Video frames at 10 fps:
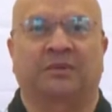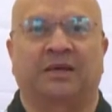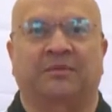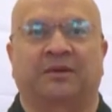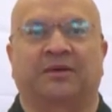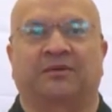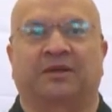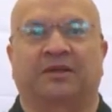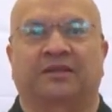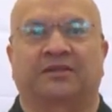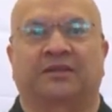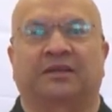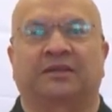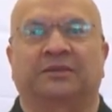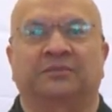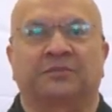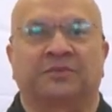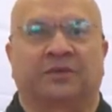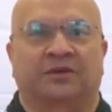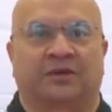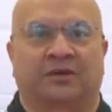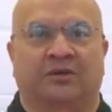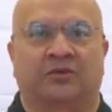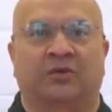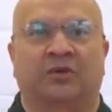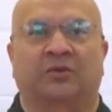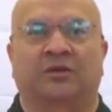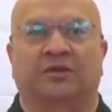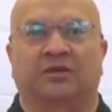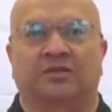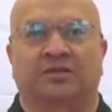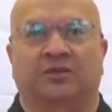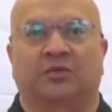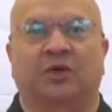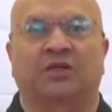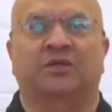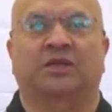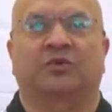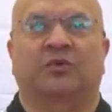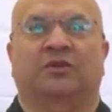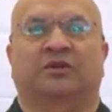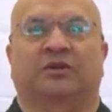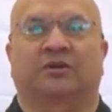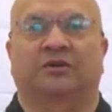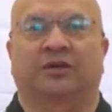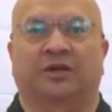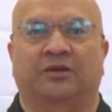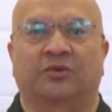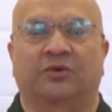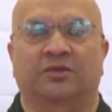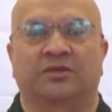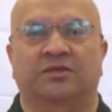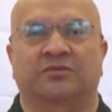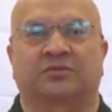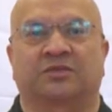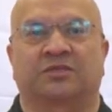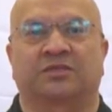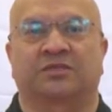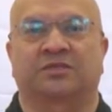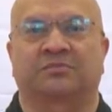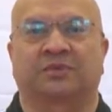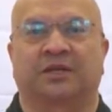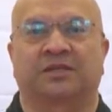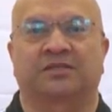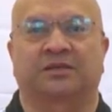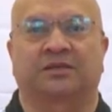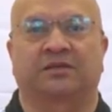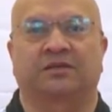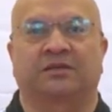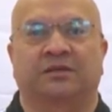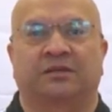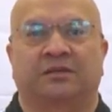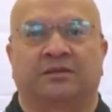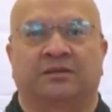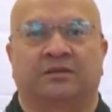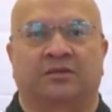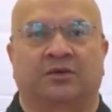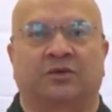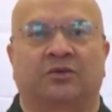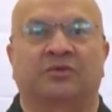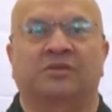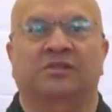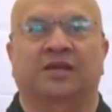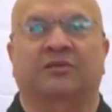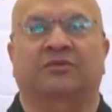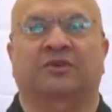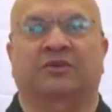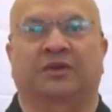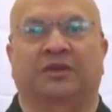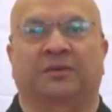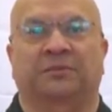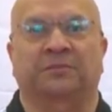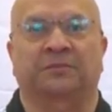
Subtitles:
Black Belt 9th Dan. Kukkiwon is the World Taekwondo Headquarters, which is based in Seoul, South Korea.